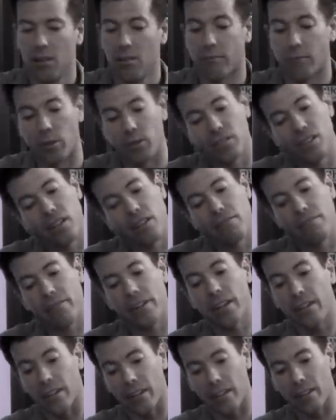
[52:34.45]
Frozen in
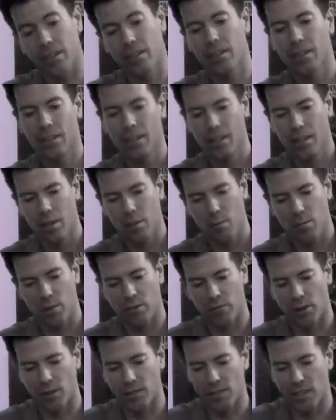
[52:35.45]
fear.
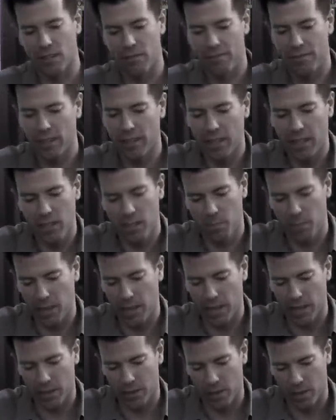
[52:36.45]
Put Frozen in Fear into
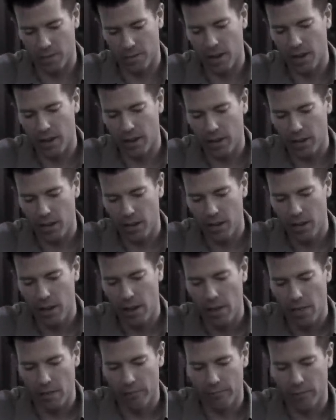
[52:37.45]
play in your threat area.
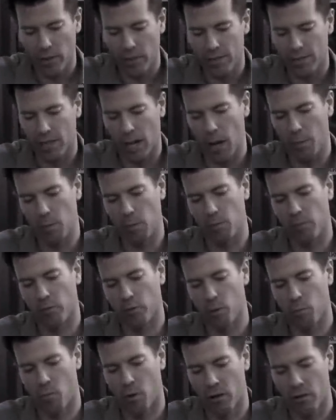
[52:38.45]
The first time you
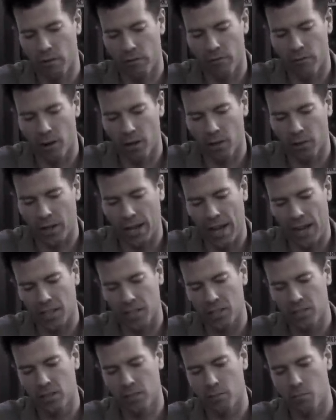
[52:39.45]
perform 1 of the following
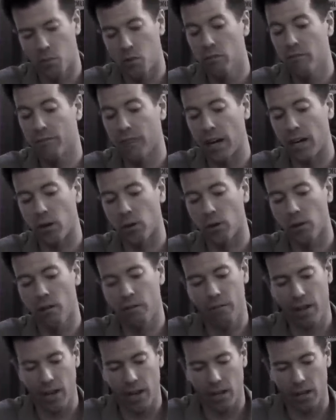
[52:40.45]
actions, move, fight, or
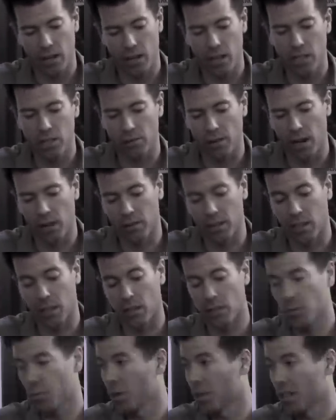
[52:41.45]
evade, each round it
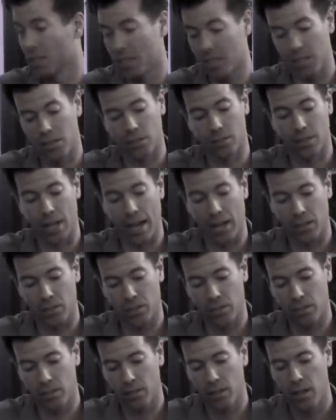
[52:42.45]
costs 1 additional
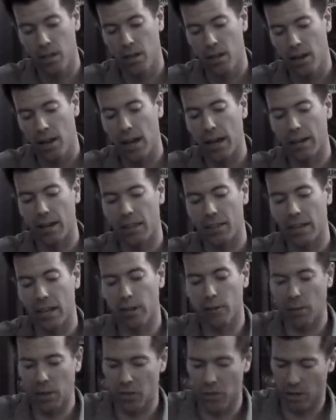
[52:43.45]
action. And at the
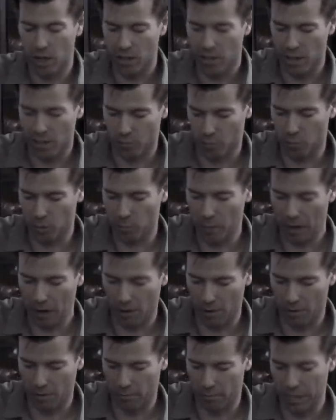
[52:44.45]
end of my turn, I test
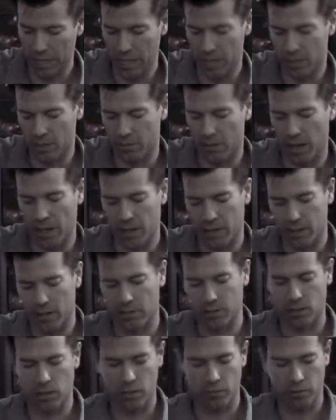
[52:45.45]
Willpower 3 to try to
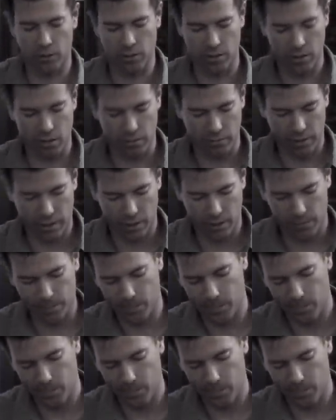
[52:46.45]
discard Frozen in Fear.